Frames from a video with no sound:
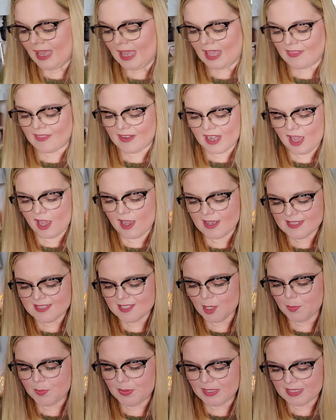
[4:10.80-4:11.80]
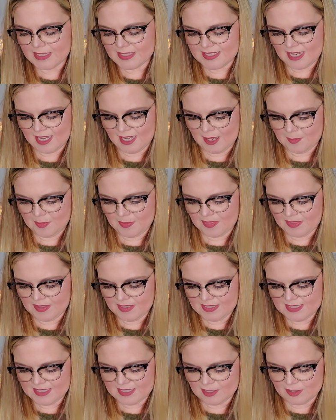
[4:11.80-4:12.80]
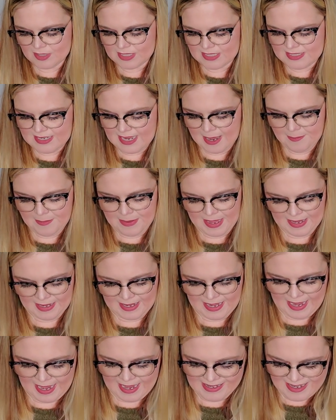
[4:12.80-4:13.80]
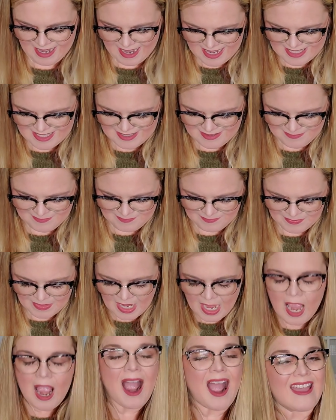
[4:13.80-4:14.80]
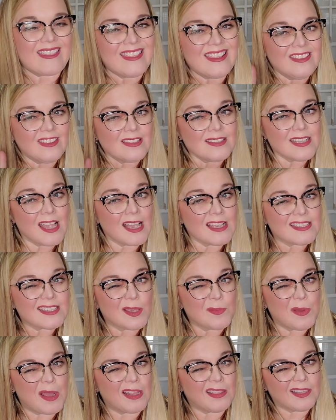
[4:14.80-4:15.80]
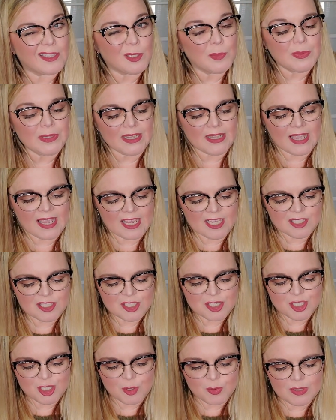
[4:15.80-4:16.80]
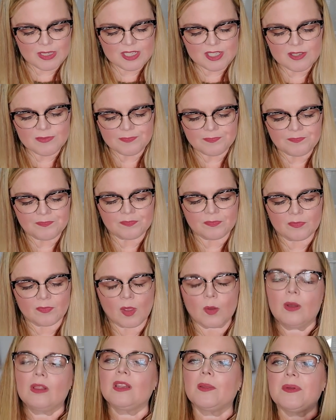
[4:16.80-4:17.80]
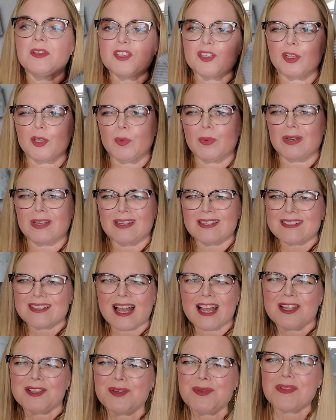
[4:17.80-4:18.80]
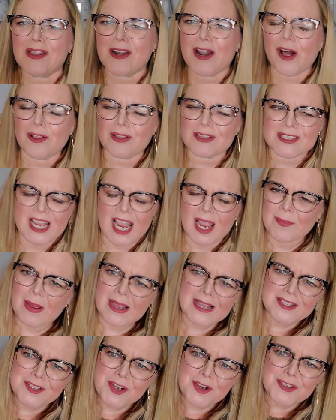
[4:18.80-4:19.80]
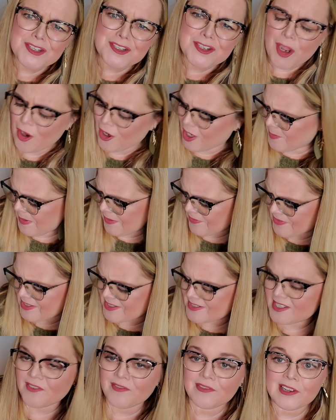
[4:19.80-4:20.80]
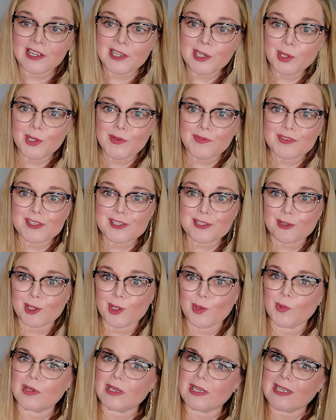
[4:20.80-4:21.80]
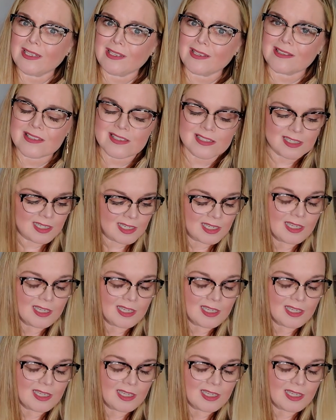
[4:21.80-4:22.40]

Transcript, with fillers: And then I also picked up this little snapback hat. Now, I, I think this has some, a little bit of age to it. Well, let me show you what it is. I do that all the time. I start to talk about this stuff and I don't even show you what it is.